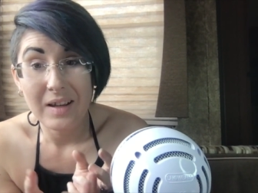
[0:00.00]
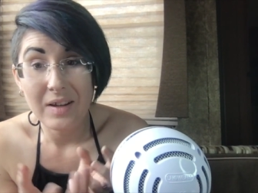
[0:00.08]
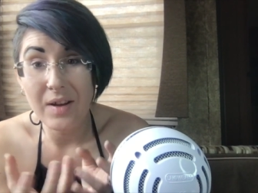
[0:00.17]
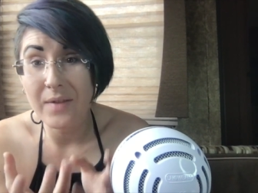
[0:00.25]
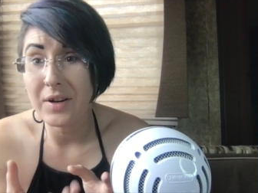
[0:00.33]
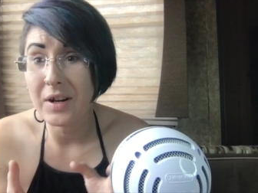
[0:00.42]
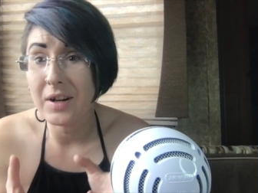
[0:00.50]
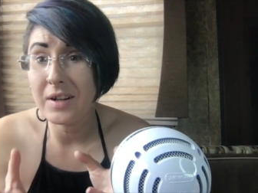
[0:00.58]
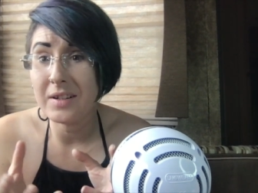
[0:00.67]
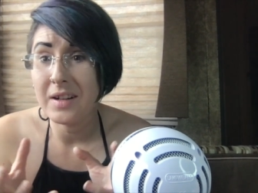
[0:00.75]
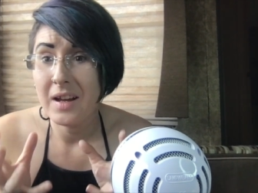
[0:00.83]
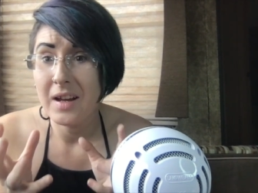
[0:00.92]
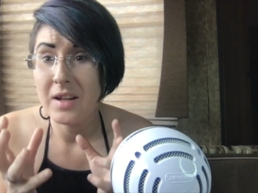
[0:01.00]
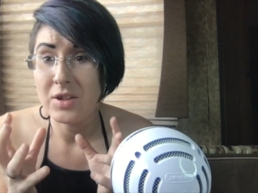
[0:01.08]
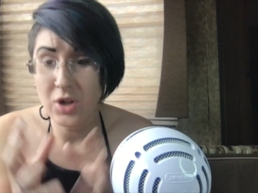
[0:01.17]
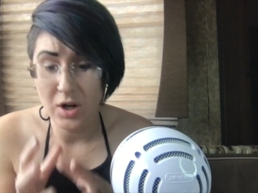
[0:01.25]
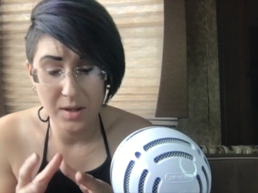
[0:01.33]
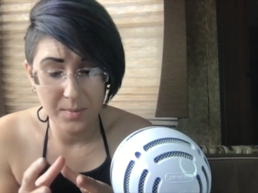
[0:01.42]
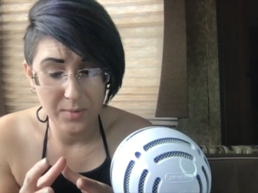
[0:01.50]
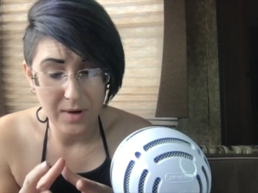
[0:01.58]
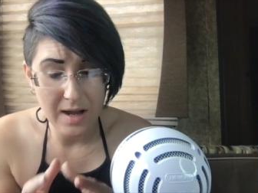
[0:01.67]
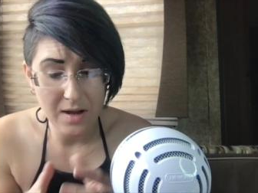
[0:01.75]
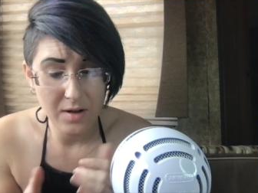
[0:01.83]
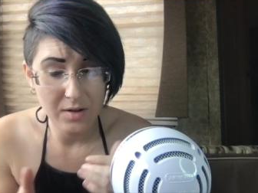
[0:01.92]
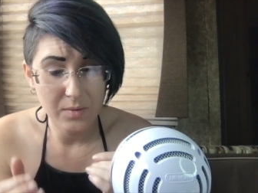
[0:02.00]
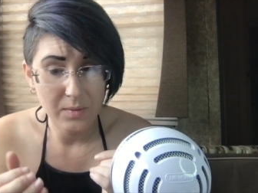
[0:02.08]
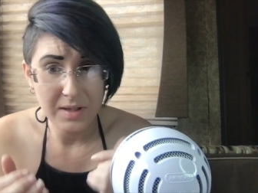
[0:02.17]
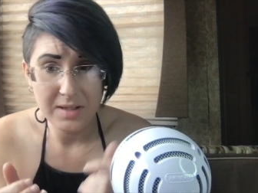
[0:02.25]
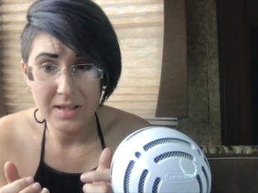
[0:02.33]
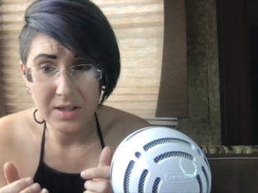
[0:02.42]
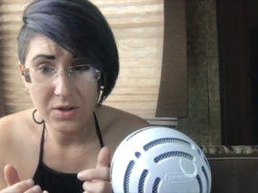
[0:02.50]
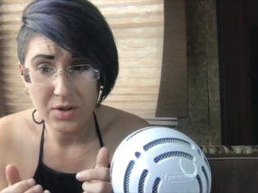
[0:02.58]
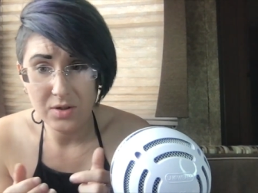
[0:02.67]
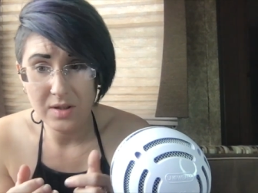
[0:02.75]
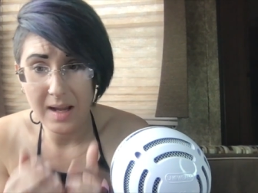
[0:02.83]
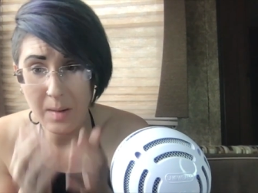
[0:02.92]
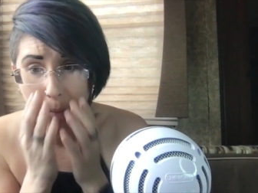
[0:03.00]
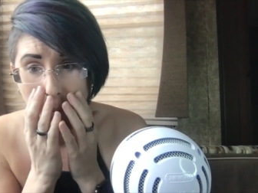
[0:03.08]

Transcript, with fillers: You ever heard Charlie Brown where the teacher's like